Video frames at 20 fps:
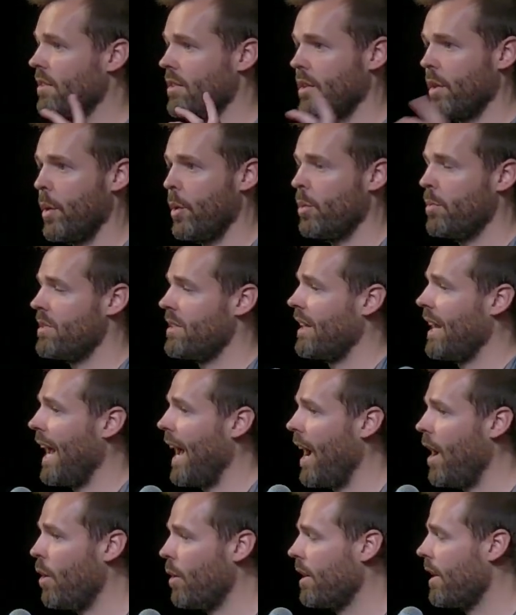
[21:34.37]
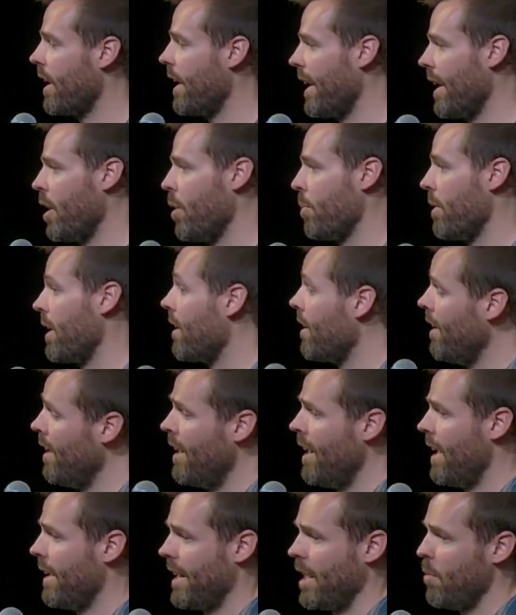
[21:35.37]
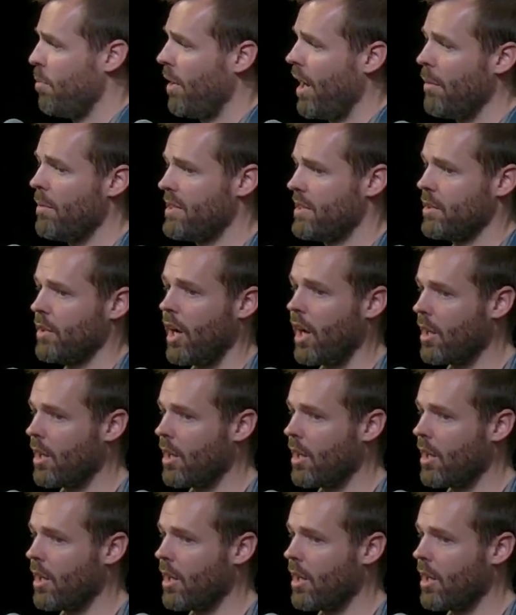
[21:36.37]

Just go to them and say, How can I help? And I, I can't promise there will